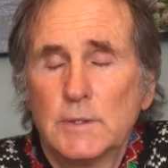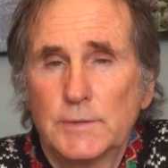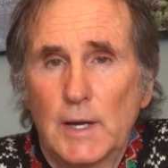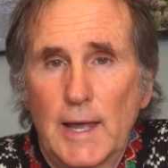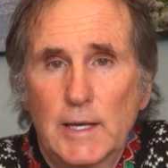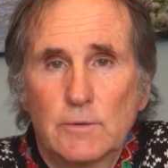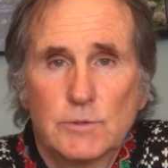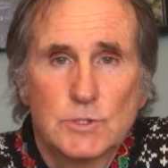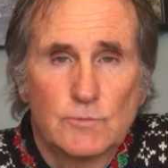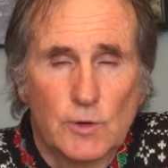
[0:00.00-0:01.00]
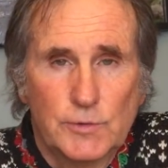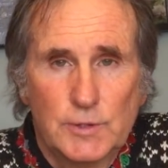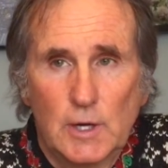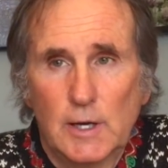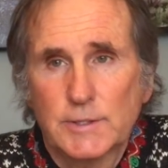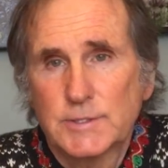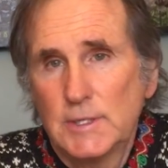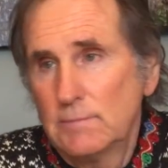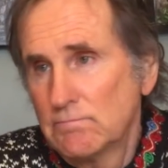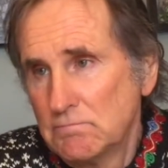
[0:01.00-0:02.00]
that the language of
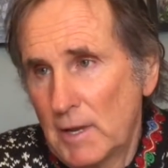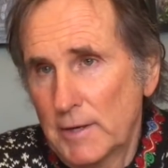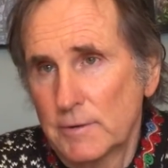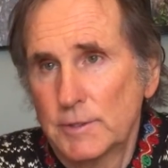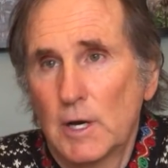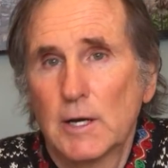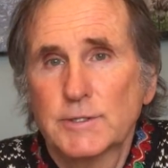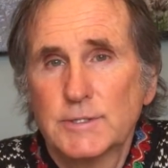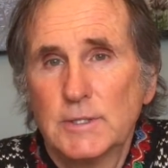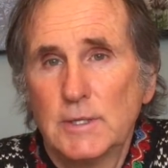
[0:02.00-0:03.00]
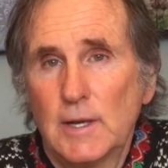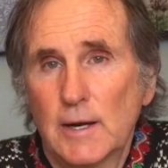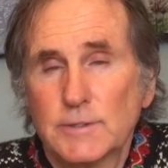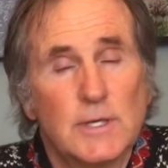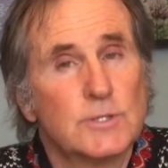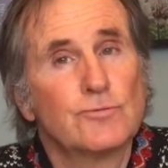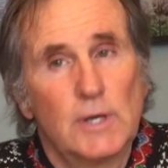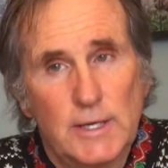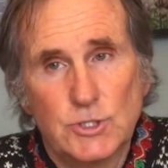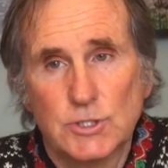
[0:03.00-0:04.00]
orthodoxy, heterodoxy, heresy, it's
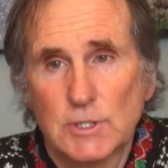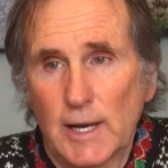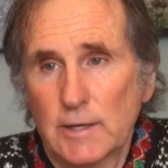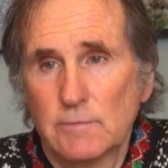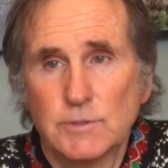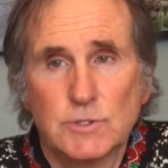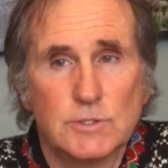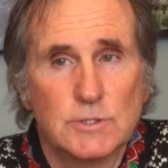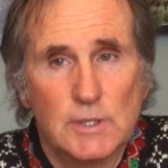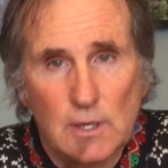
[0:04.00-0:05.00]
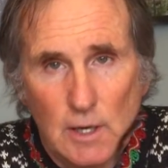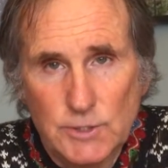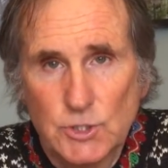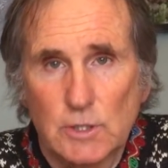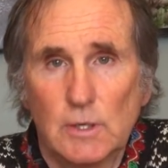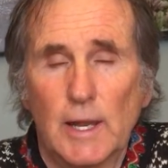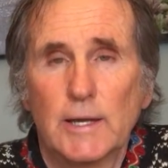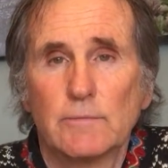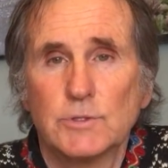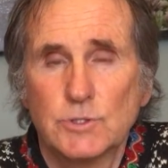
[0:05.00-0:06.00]
religious language, it's theological
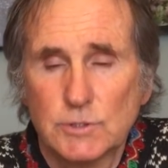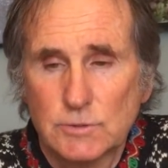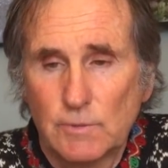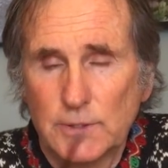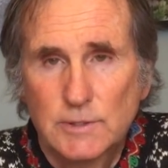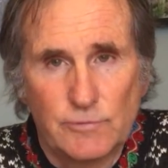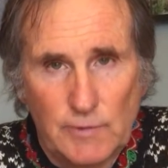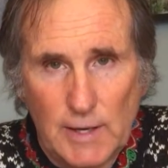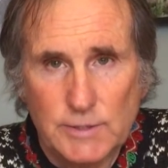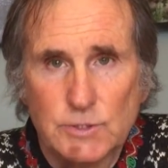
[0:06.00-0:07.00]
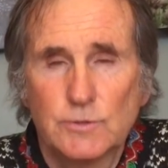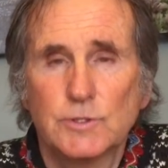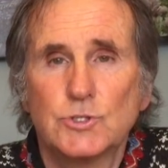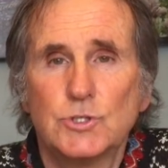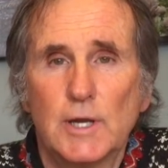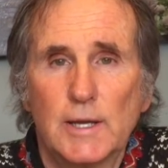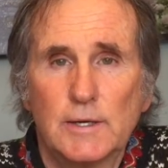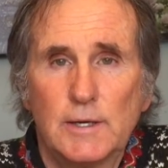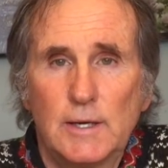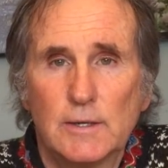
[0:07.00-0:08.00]
language, it's what defines
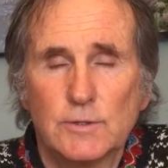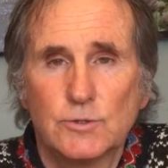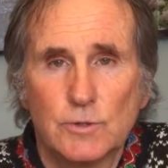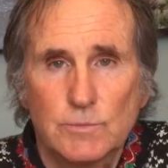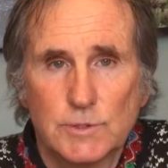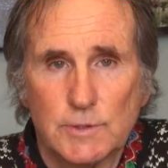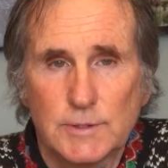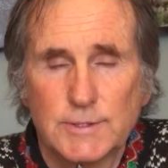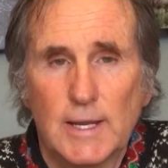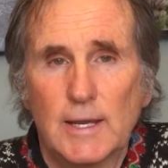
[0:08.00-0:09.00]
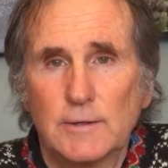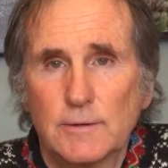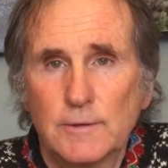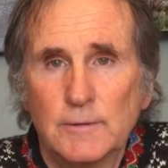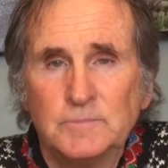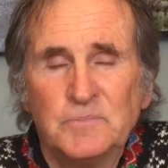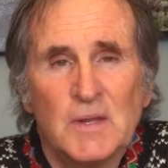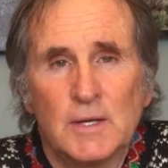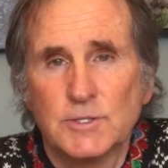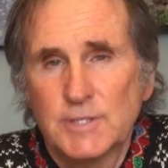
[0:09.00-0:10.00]
Christianity in terms of the standard
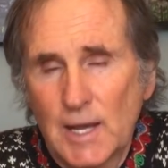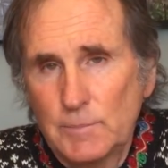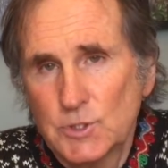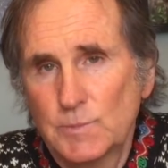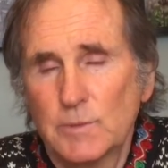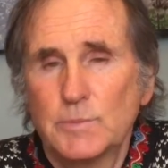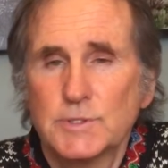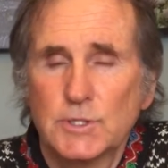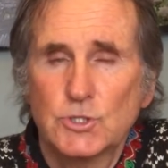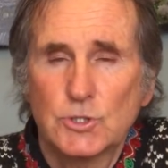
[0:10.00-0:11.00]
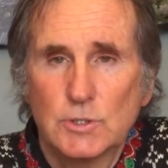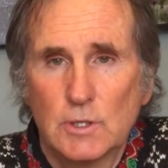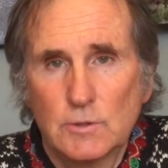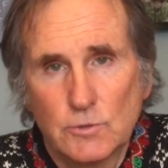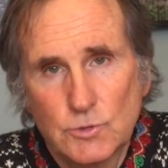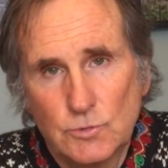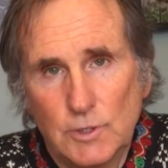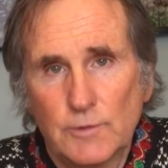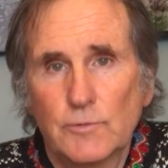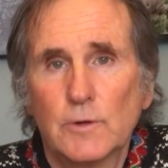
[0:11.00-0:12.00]
establishment position, and those who
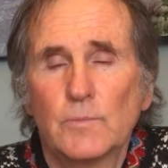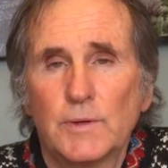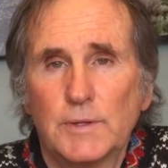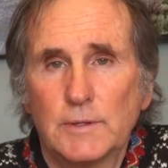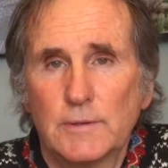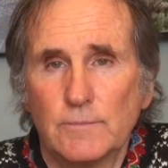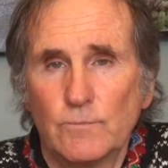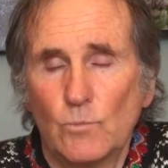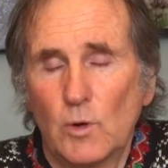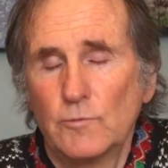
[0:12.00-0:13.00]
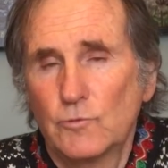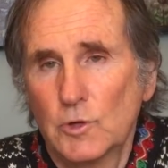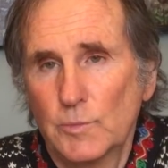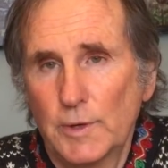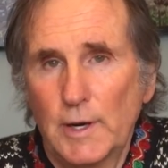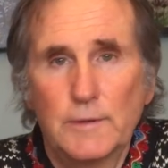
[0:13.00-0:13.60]
differ with it in one form or